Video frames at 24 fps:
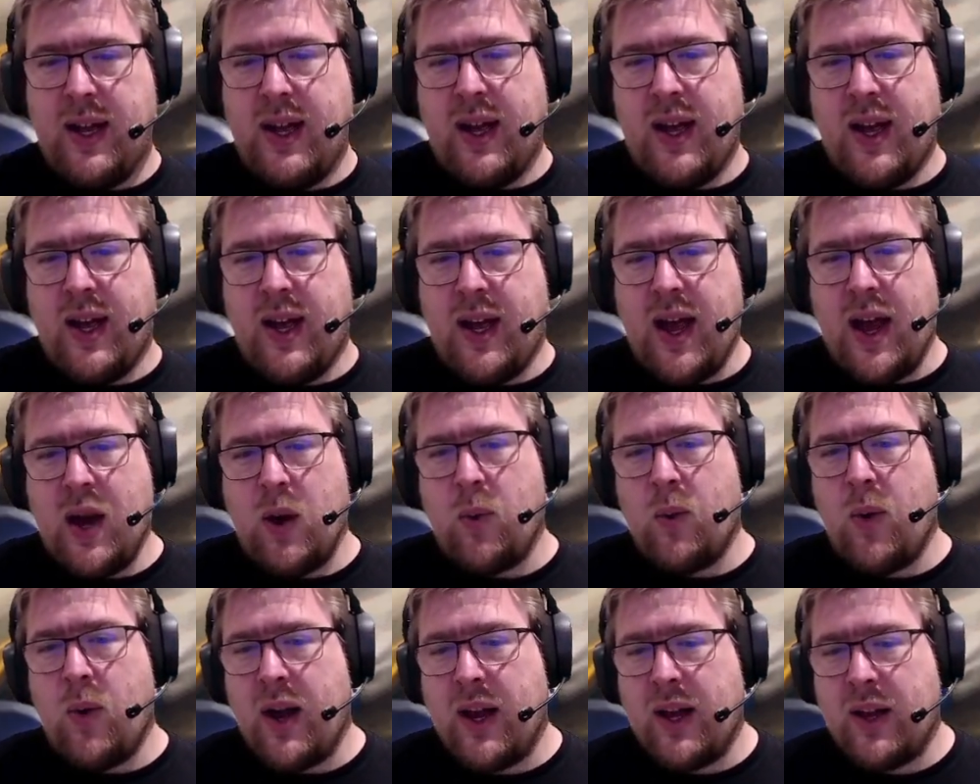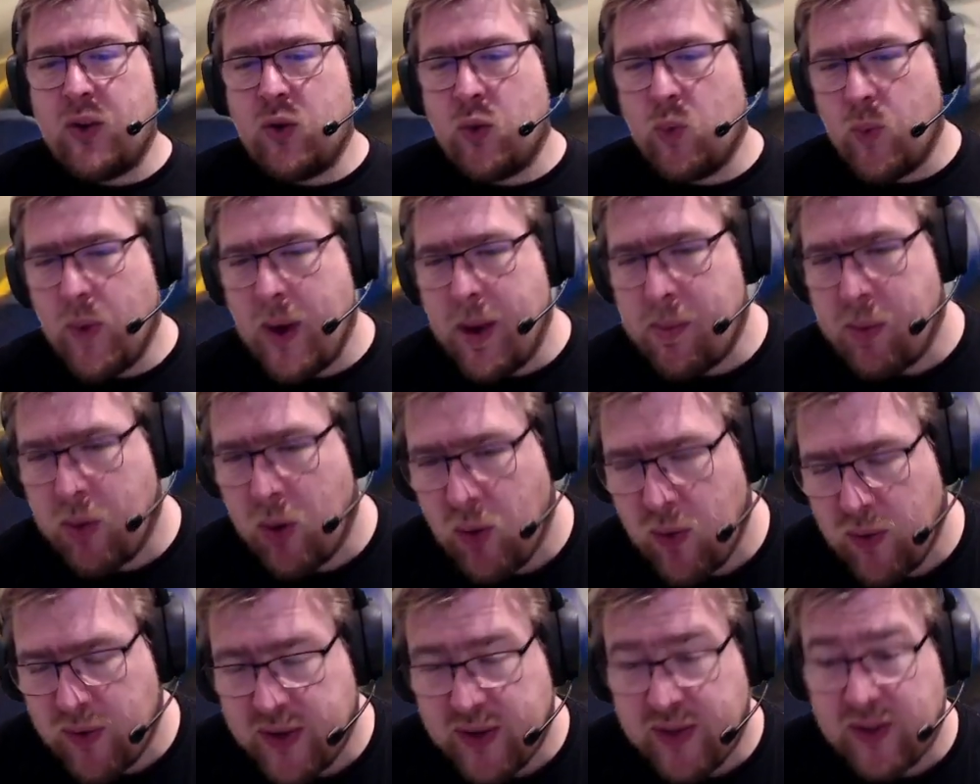Ironyx
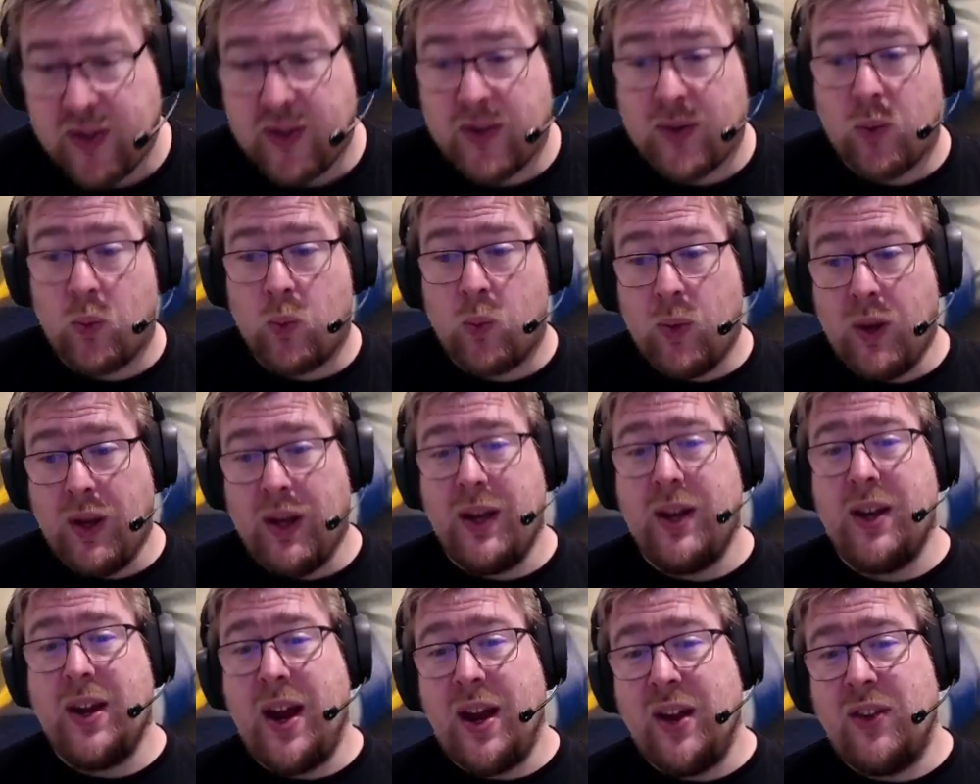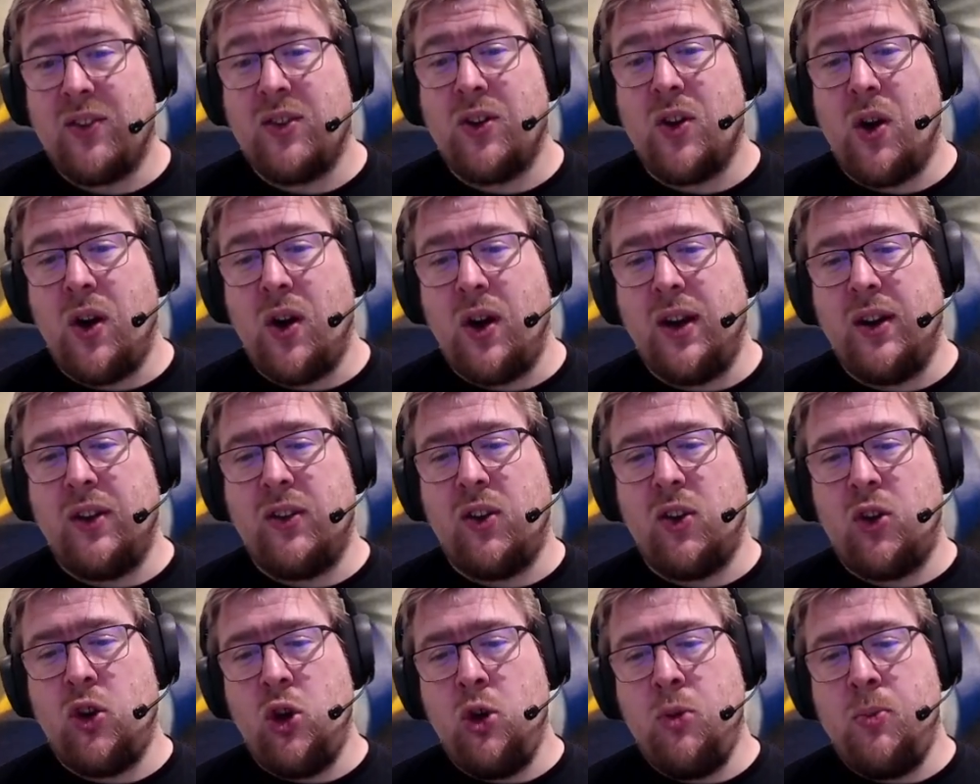Rebel, this is a really nice card. It's
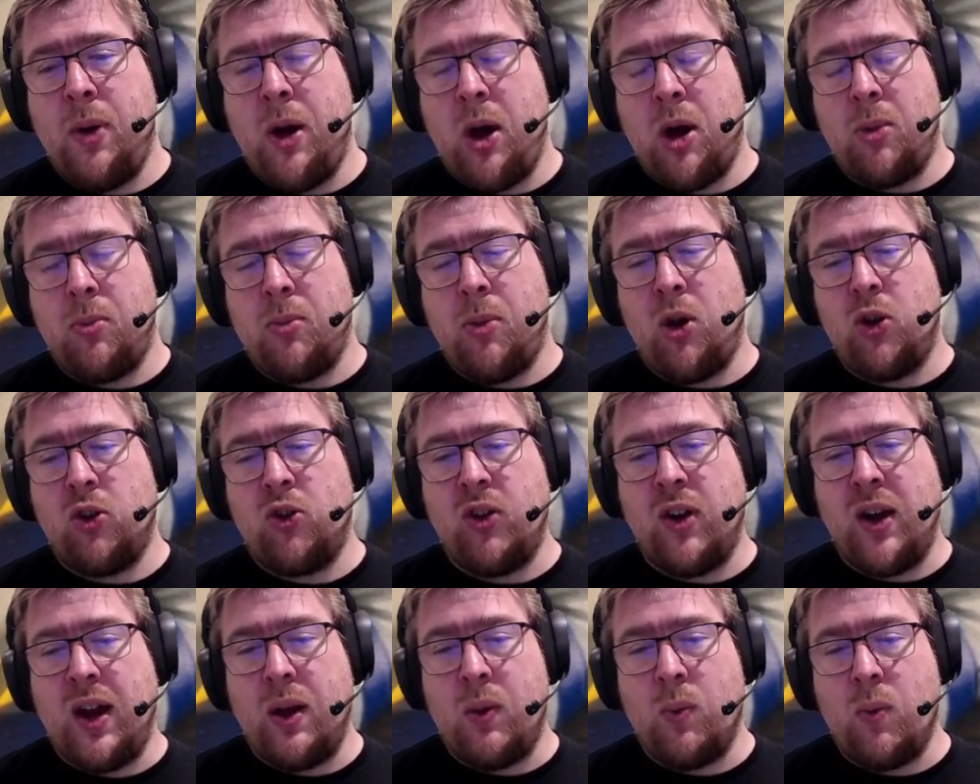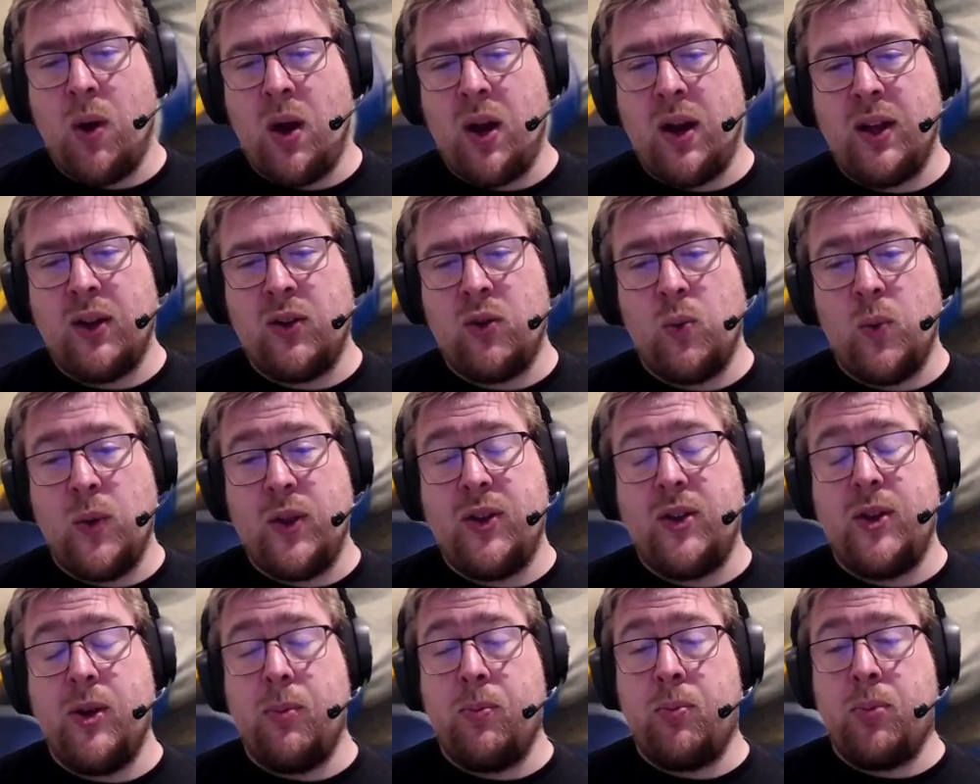a 2-power Martian Ironyx
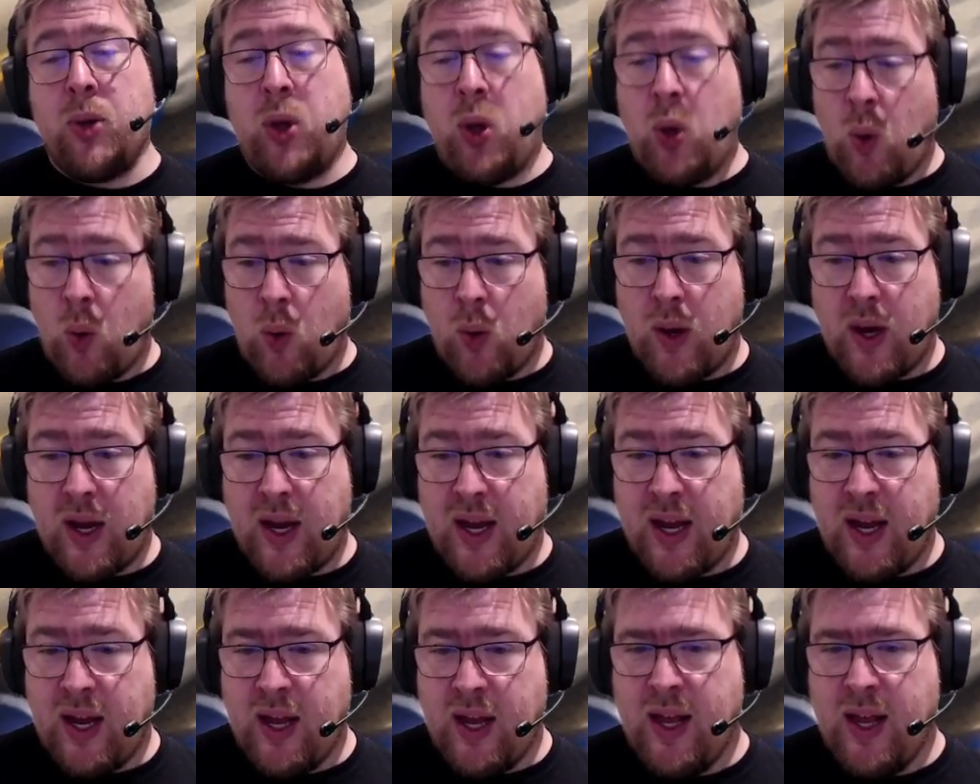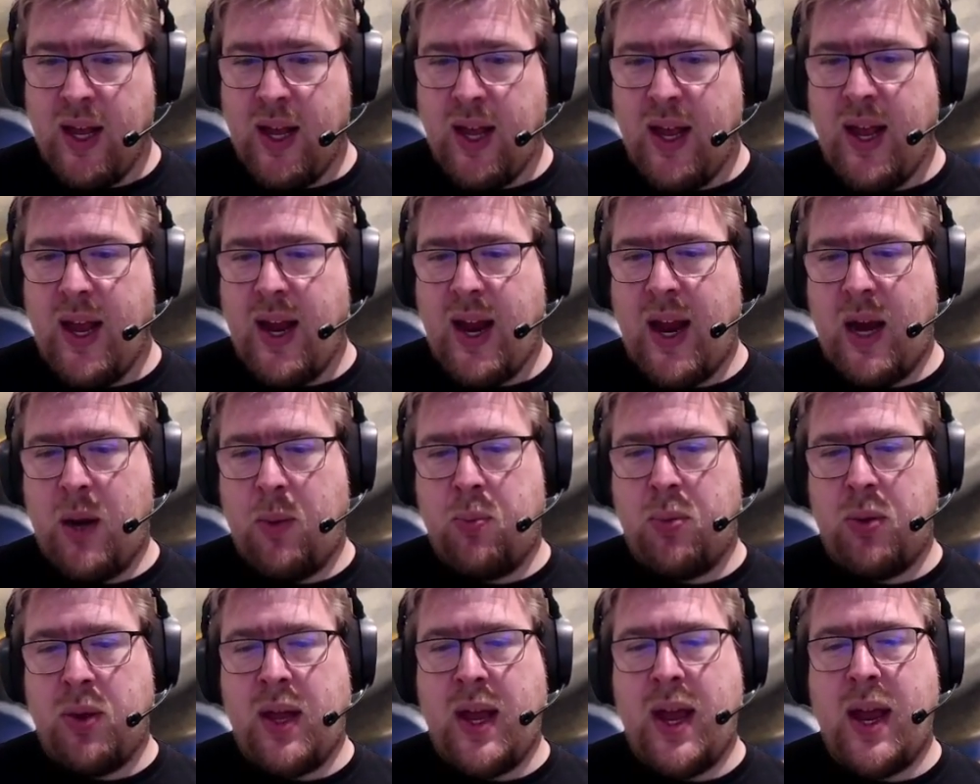with deploy and
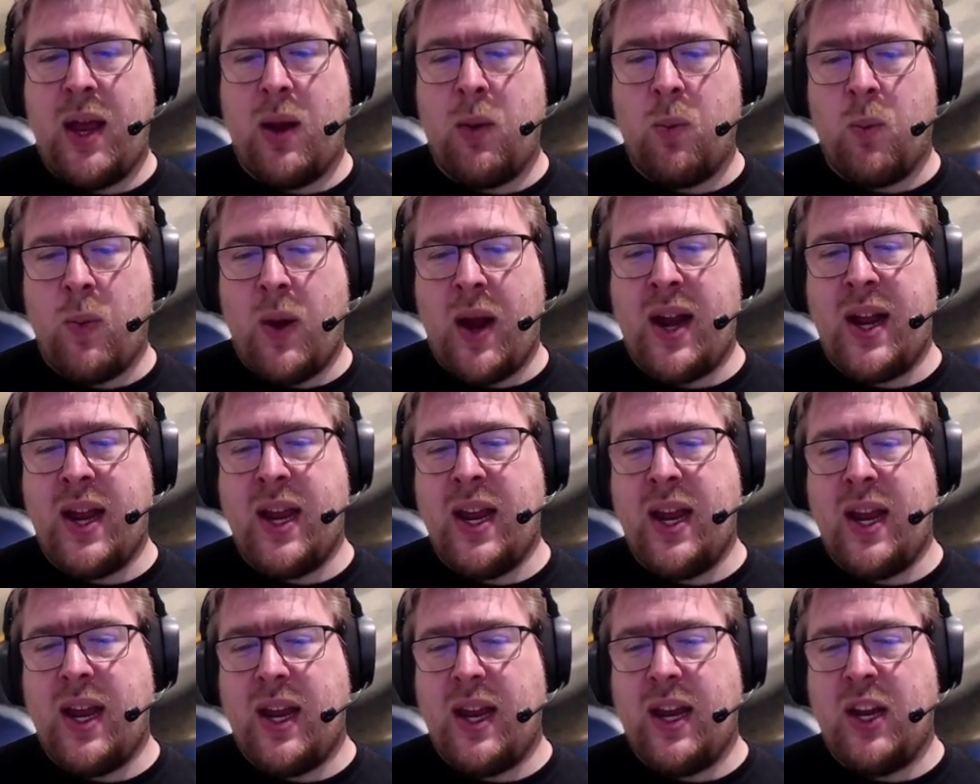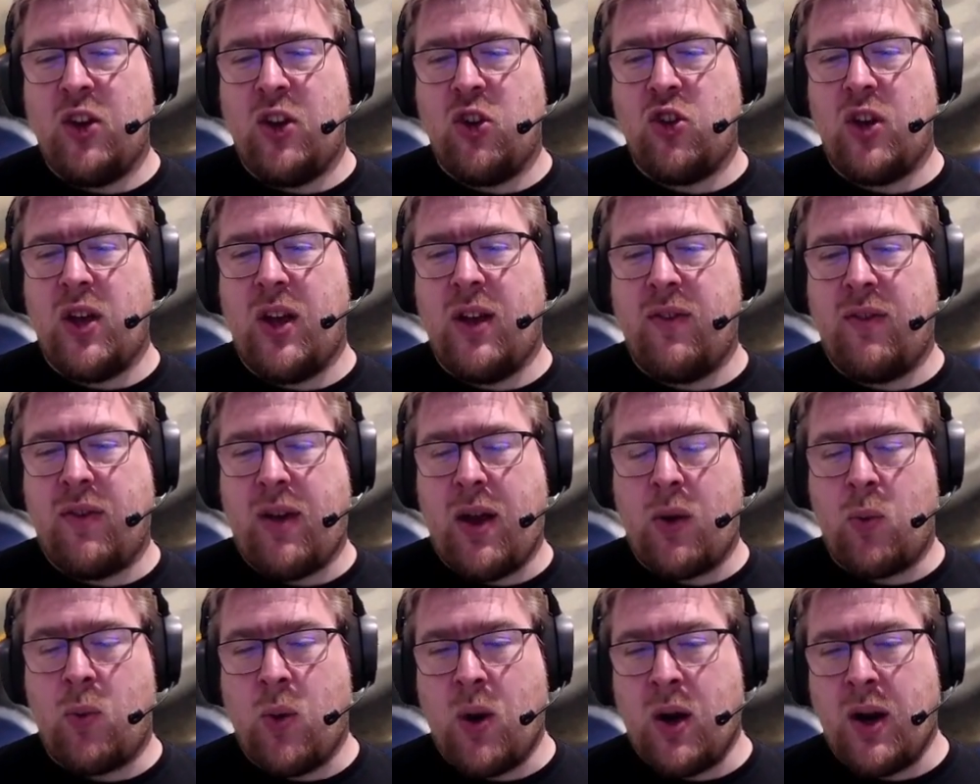play ready each of
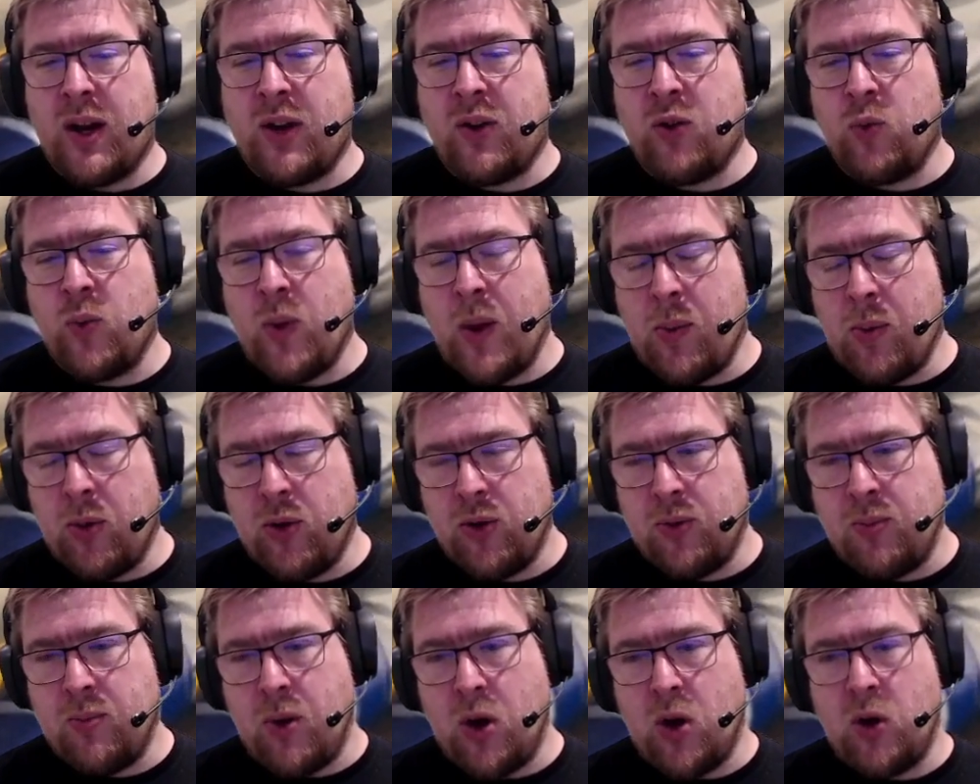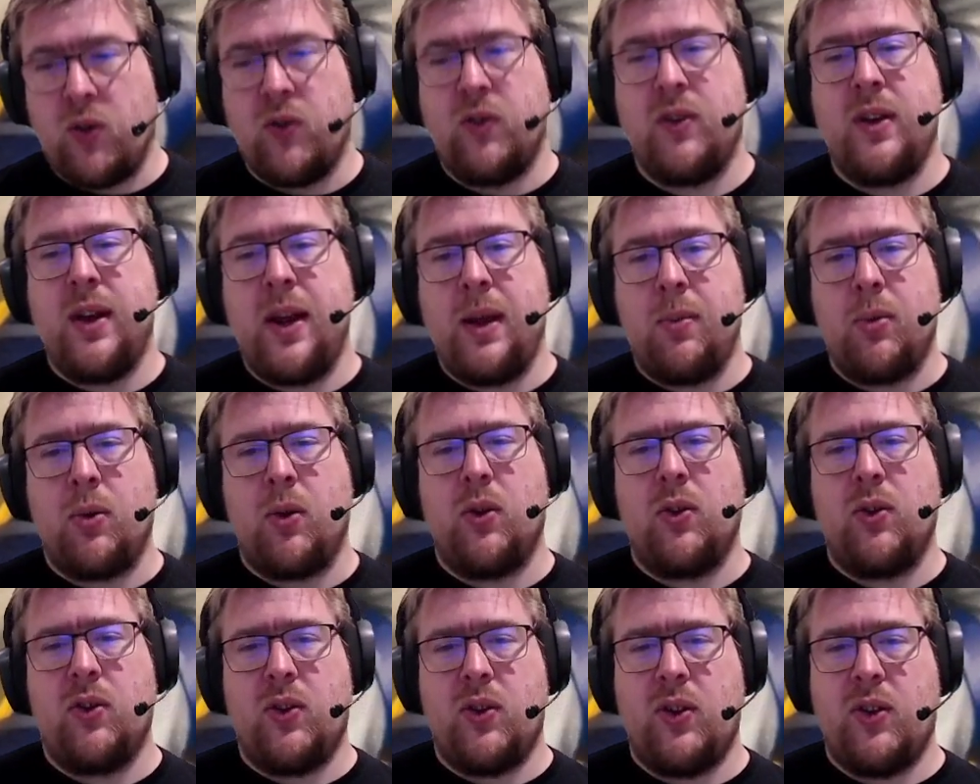Ironyx Rebel's Mars
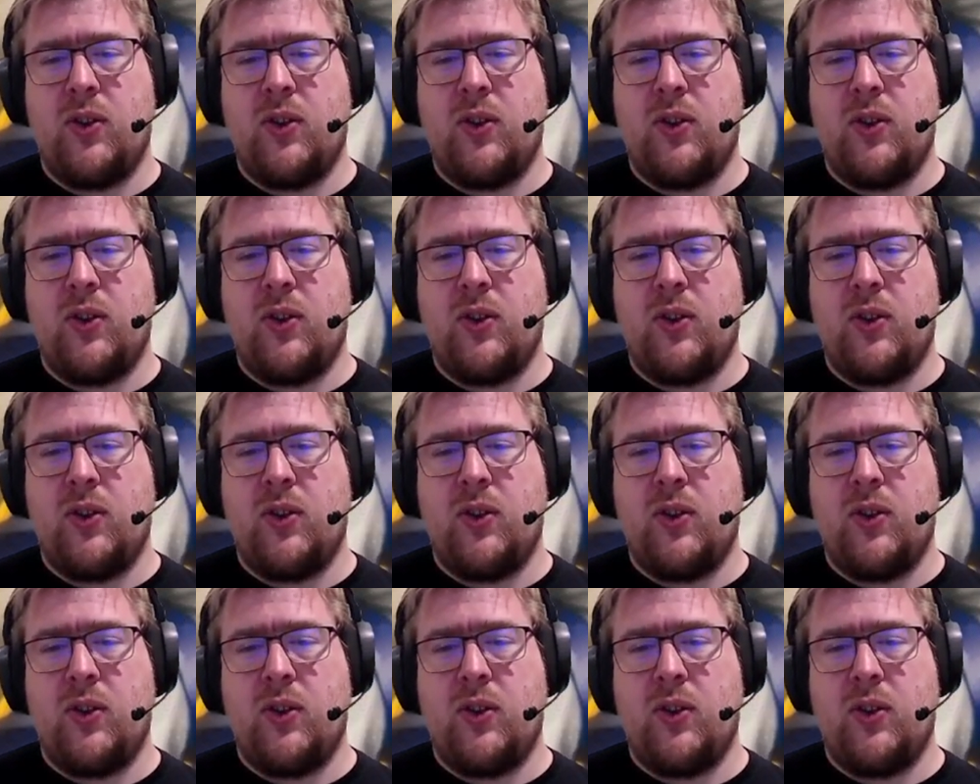neighbors.